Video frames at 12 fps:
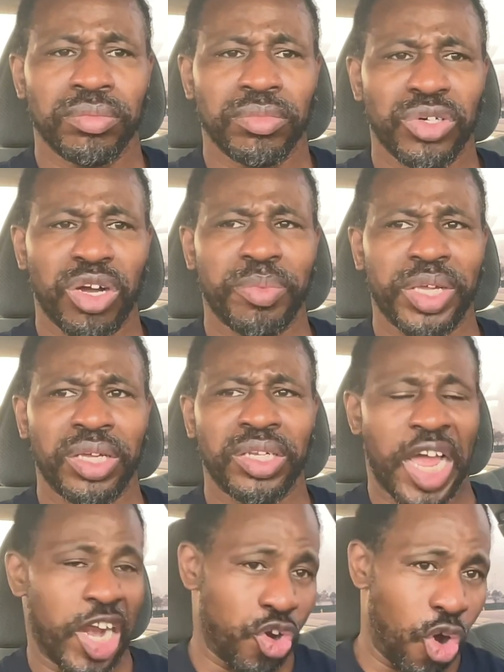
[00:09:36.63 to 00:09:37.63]
Know what I mean?
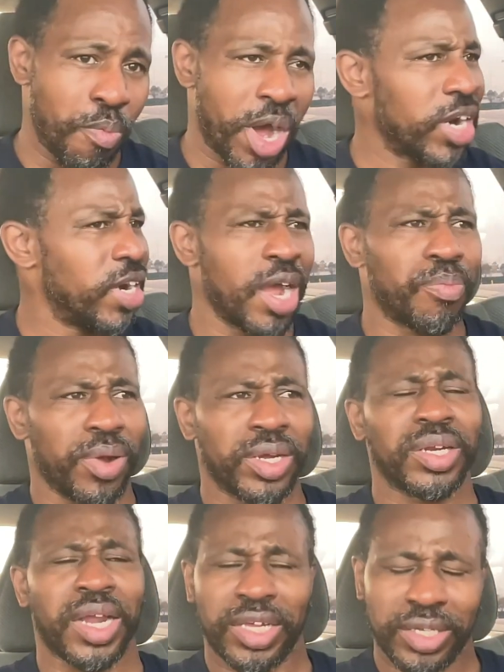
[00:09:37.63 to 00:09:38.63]
They nobody not bringing
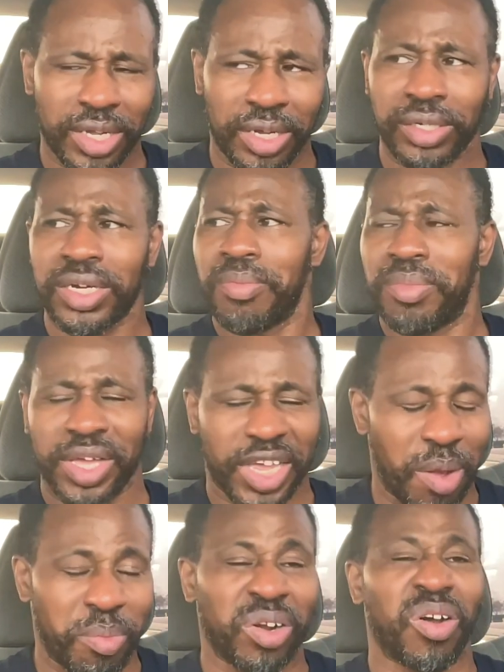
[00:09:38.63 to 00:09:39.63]
it like, yeah, that man
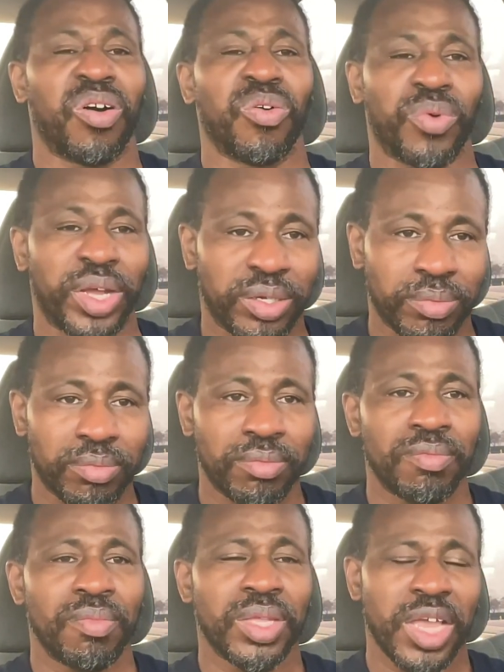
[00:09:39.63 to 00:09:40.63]
came a long way.
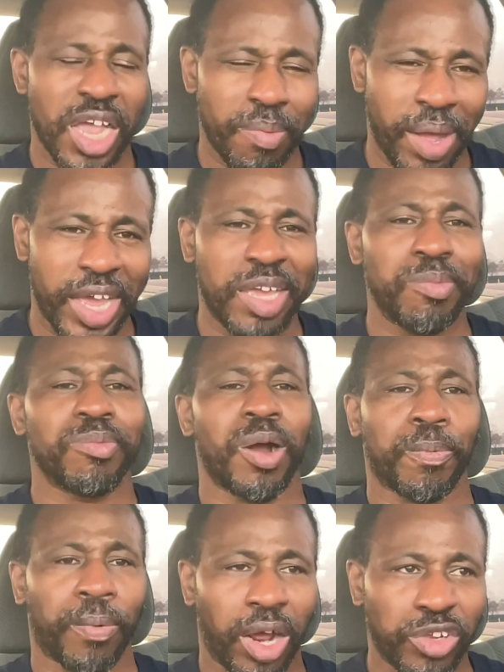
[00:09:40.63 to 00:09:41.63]
Everybody give me
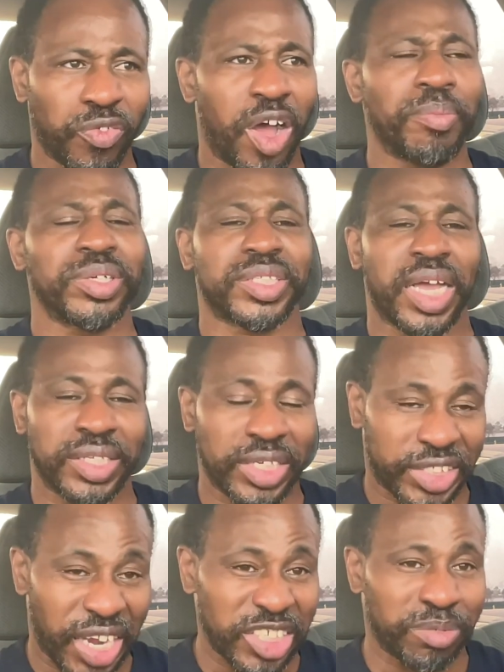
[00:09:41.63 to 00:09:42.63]
my props for how much things have
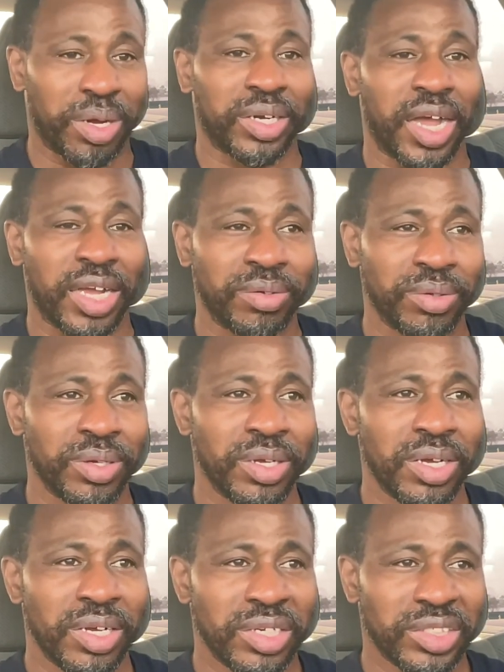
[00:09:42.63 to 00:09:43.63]
changed in my life
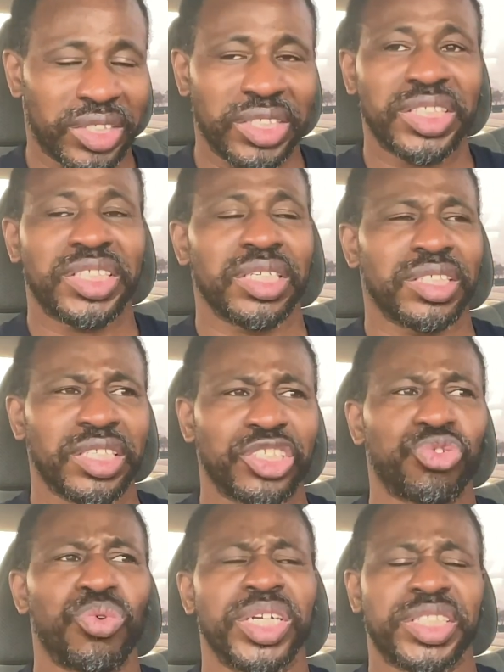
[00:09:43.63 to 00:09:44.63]
since
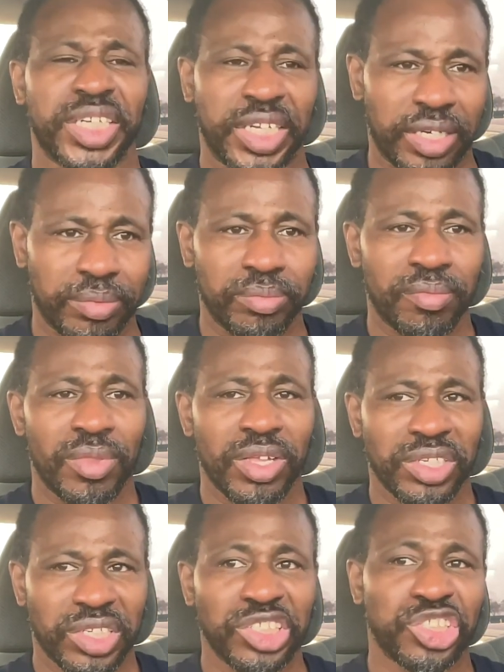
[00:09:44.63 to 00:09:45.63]
2010.
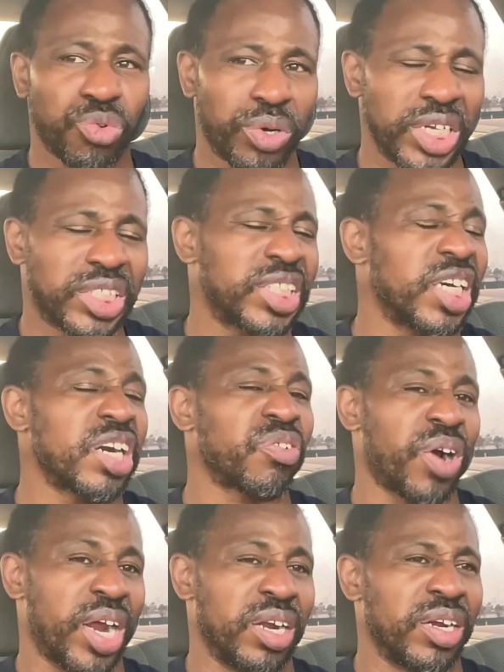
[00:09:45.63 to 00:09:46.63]
Since 2010 to
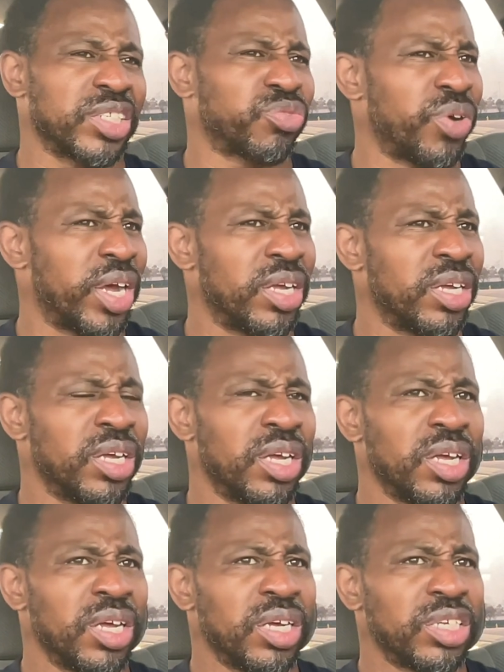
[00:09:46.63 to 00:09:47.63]
right now, that's what?
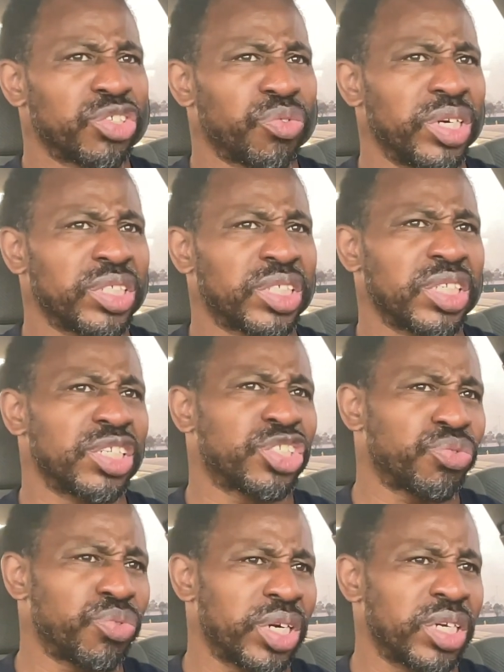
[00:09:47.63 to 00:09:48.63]
2010,
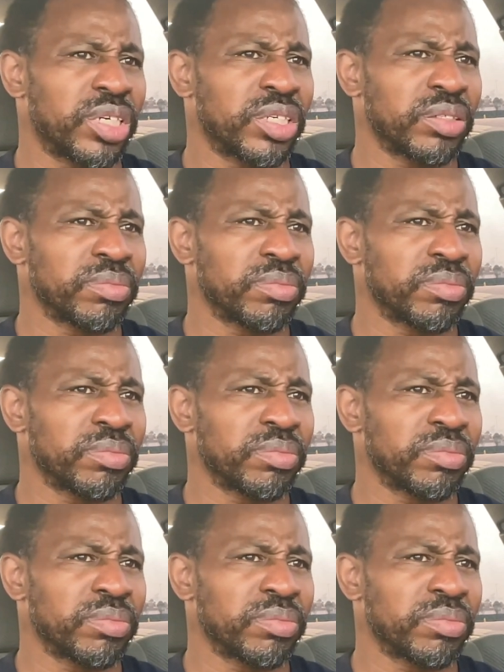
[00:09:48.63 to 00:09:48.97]
20.